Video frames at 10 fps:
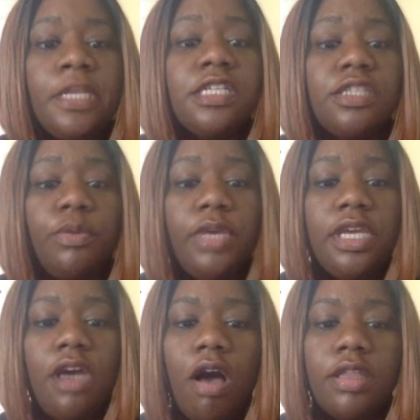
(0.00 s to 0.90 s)
So we
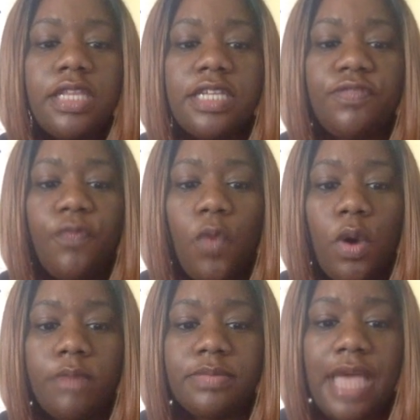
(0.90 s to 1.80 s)
call this
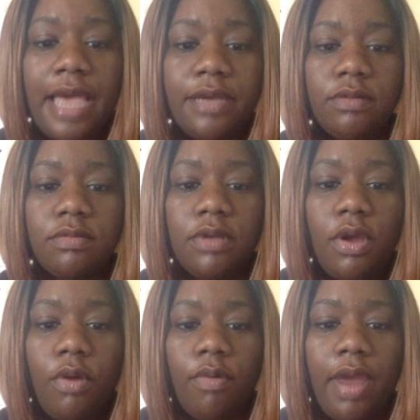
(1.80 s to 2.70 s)
form title,
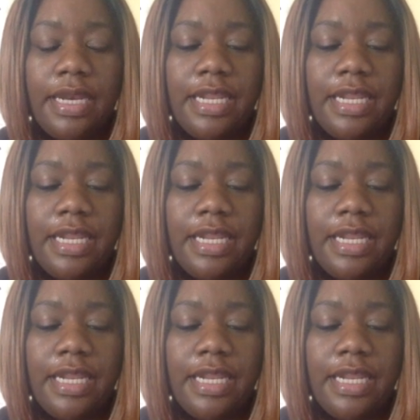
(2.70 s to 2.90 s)
right?